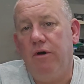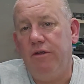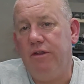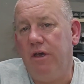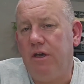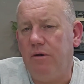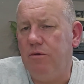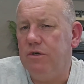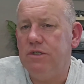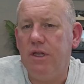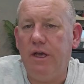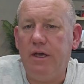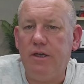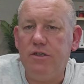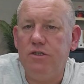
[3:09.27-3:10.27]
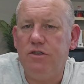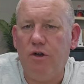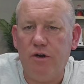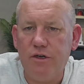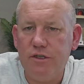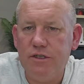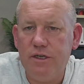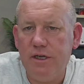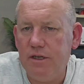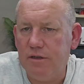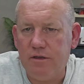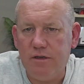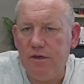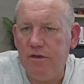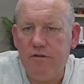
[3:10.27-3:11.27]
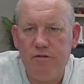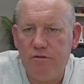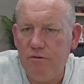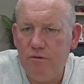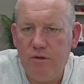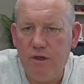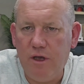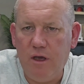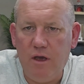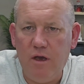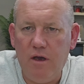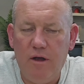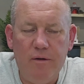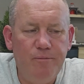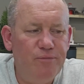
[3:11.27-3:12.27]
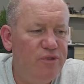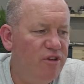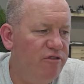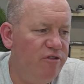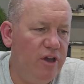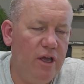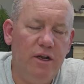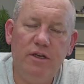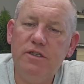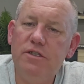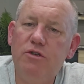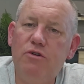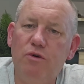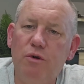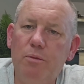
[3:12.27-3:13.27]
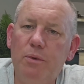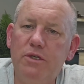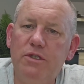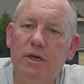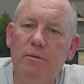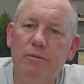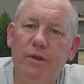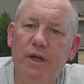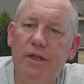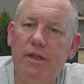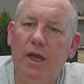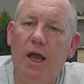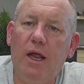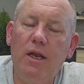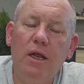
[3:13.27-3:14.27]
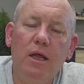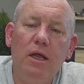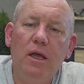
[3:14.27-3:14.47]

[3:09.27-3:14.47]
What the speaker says: I think it was like a starter set through the Fetus group or something like that.